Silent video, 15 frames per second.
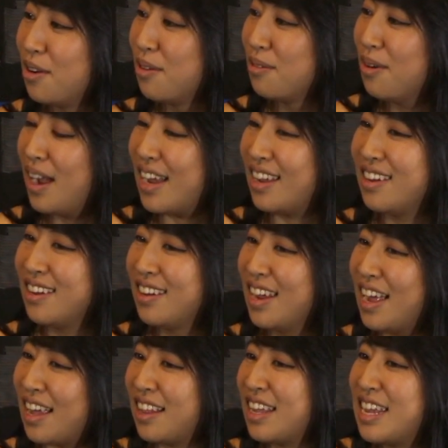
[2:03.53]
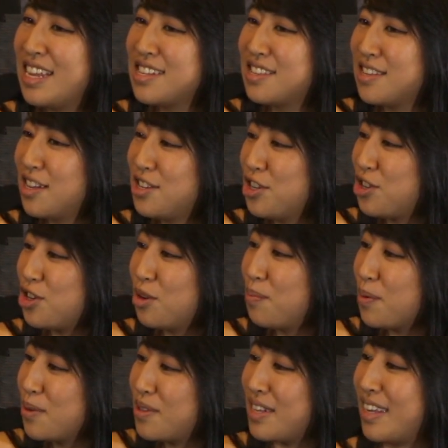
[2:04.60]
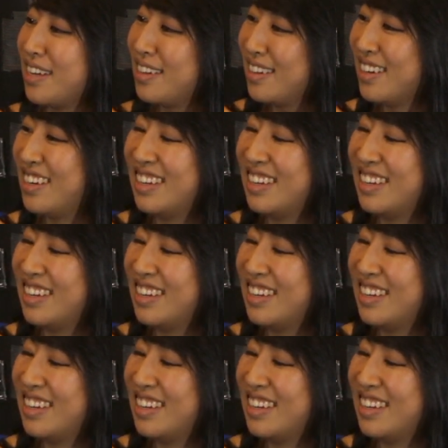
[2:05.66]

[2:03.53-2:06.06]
Right. Yeah, like he's a digital person. Yeah.